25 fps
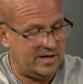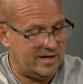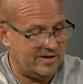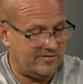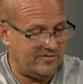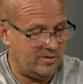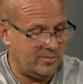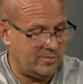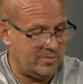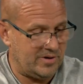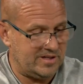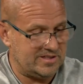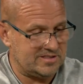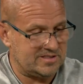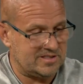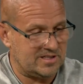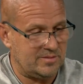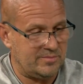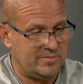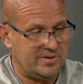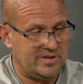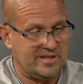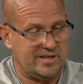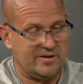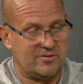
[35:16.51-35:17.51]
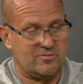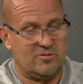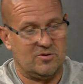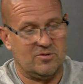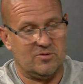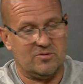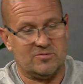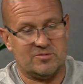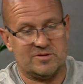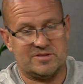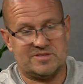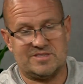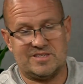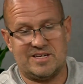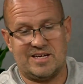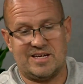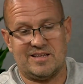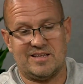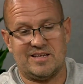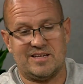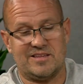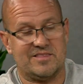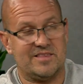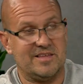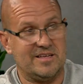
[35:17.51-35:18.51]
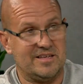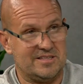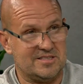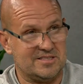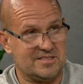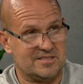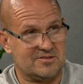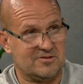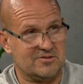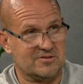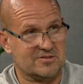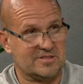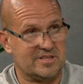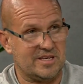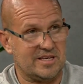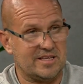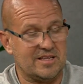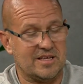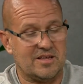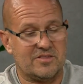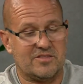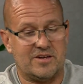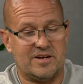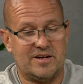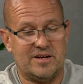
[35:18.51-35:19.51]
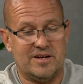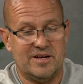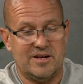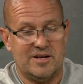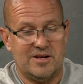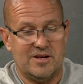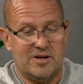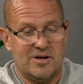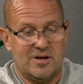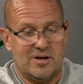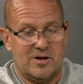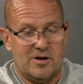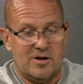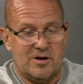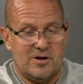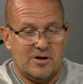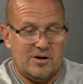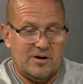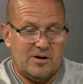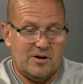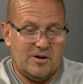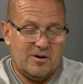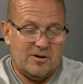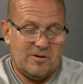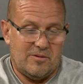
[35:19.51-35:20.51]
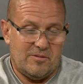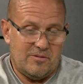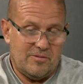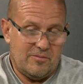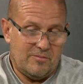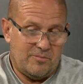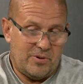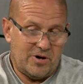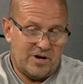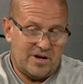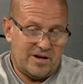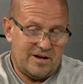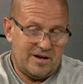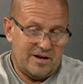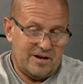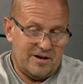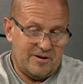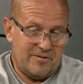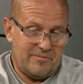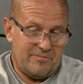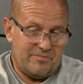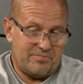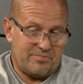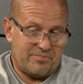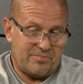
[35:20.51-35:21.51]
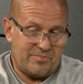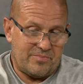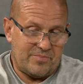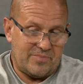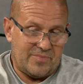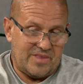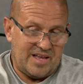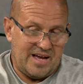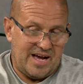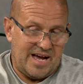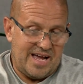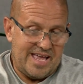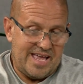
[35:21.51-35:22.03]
everybody's going to be like, "Well, what's that? That thing just looks like nothing." But I